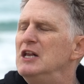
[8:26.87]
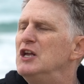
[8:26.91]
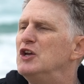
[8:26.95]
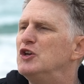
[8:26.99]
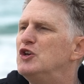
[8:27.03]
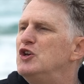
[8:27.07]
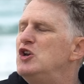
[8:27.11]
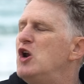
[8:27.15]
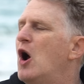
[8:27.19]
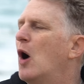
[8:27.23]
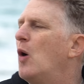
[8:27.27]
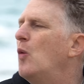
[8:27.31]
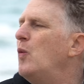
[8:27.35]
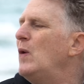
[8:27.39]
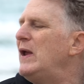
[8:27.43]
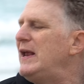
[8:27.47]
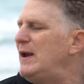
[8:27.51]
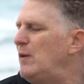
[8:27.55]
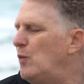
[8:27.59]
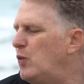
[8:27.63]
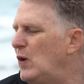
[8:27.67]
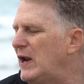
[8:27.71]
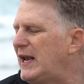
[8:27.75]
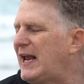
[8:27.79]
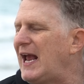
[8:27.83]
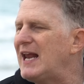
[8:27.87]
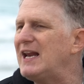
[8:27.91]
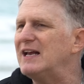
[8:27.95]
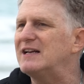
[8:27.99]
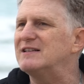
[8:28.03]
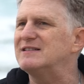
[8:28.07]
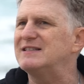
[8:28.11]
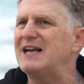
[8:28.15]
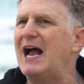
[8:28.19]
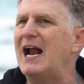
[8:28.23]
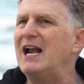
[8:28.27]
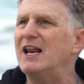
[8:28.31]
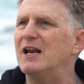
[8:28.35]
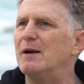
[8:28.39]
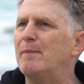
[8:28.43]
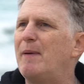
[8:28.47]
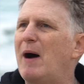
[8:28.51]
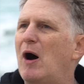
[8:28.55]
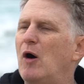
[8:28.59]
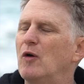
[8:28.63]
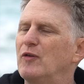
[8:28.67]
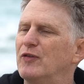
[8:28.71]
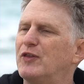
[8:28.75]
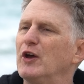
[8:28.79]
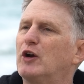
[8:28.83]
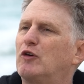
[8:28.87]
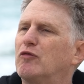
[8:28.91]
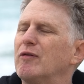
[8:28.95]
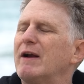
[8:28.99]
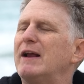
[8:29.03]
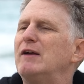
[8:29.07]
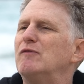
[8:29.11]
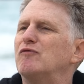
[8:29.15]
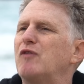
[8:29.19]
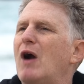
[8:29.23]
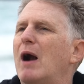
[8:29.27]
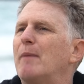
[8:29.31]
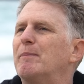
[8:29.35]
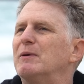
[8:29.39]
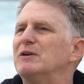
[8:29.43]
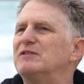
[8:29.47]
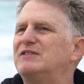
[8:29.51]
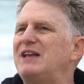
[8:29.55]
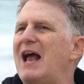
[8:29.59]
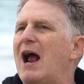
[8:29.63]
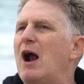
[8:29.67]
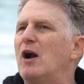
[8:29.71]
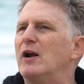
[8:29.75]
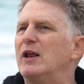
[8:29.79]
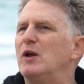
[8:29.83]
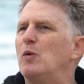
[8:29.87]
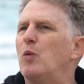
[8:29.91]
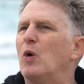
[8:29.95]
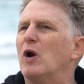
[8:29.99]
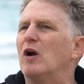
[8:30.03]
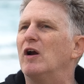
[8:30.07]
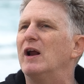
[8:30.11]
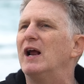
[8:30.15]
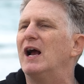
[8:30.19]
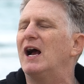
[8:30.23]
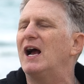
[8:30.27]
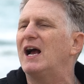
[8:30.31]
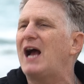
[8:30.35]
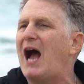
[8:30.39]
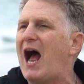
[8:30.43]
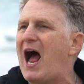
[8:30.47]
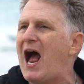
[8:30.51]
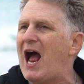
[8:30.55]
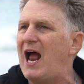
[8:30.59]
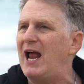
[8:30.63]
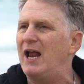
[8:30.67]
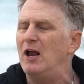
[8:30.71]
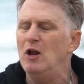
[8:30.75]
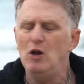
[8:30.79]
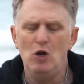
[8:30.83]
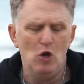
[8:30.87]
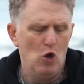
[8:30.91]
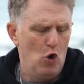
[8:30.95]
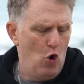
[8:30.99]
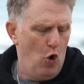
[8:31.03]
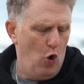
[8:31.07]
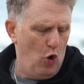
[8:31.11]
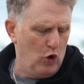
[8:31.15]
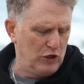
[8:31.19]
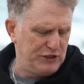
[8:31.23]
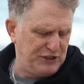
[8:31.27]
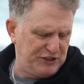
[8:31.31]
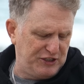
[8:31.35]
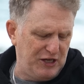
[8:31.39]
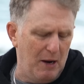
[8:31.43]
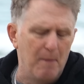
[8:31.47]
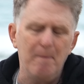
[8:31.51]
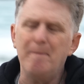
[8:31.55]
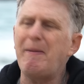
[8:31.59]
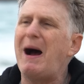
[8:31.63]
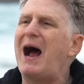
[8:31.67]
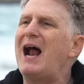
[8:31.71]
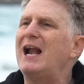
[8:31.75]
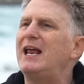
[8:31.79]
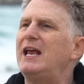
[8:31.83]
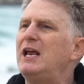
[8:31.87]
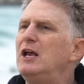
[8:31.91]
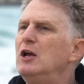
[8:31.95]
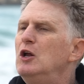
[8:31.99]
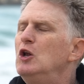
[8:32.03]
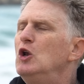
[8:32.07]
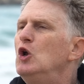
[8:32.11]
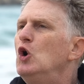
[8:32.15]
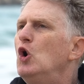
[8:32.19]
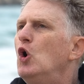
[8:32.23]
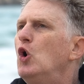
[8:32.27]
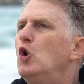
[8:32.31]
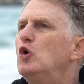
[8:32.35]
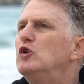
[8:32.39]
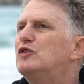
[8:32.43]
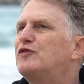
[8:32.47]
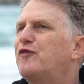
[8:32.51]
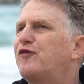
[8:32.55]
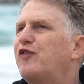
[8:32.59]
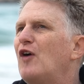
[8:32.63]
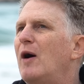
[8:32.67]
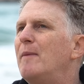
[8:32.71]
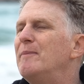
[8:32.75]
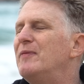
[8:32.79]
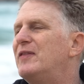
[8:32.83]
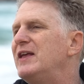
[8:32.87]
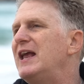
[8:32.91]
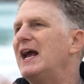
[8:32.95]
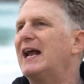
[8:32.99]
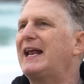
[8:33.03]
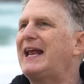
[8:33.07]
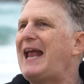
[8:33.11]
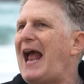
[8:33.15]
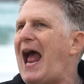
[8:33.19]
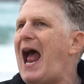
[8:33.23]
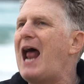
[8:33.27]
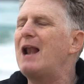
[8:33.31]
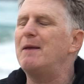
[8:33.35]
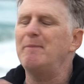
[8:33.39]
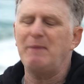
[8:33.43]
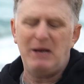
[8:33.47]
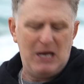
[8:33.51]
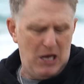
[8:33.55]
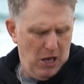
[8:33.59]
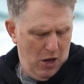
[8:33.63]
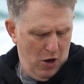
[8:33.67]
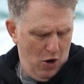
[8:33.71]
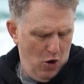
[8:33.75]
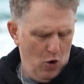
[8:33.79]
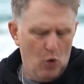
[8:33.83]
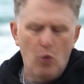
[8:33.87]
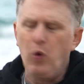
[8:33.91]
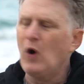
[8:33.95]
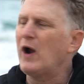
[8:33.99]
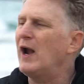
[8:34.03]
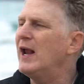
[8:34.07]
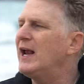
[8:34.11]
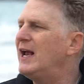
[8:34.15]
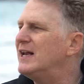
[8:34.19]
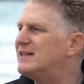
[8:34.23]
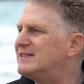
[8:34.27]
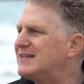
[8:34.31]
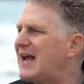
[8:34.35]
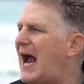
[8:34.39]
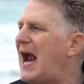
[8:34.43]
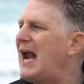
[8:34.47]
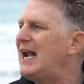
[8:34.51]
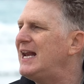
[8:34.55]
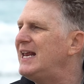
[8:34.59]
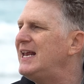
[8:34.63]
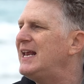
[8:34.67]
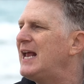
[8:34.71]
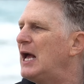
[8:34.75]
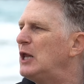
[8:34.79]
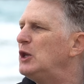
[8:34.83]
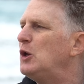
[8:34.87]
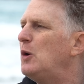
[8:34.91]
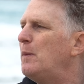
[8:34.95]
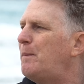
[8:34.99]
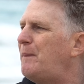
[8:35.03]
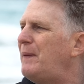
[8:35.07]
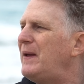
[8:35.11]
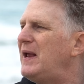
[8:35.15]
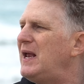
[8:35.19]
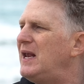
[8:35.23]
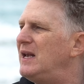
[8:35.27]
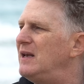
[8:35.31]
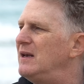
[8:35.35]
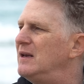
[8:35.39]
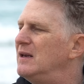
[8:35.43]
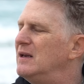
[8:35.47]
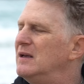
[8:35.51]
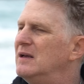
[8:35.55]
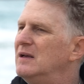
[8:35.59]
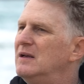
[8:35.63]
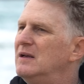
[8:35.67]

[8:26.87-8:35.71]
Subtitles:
You know, we get excited about the great Robert Downey wearing a tie, or somebody who's from the Academy wearing a tiny yellow pin.